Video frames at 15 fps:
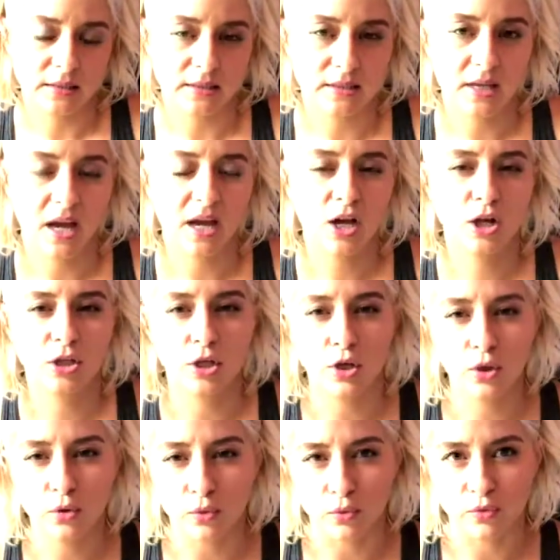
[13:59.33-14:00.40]
It's got
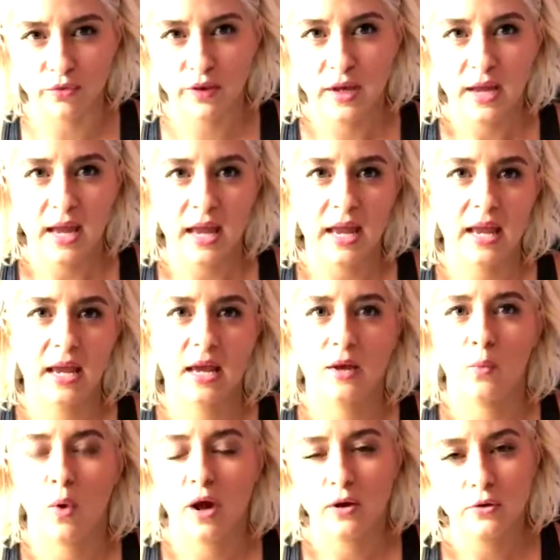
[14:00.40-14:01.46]
clove
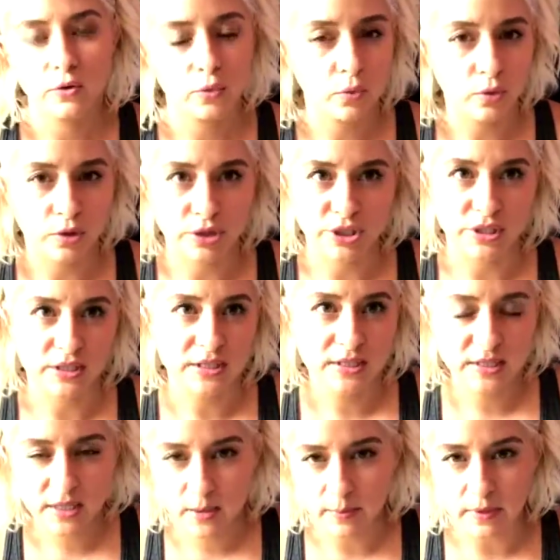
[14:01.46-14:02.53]
and wild orange and
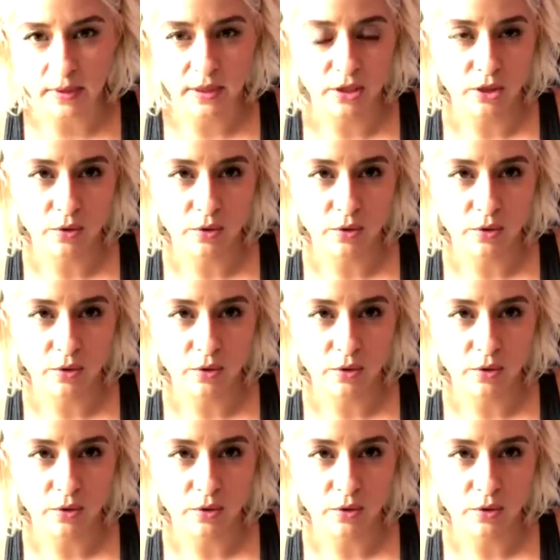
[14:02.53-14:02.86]
cinnamon and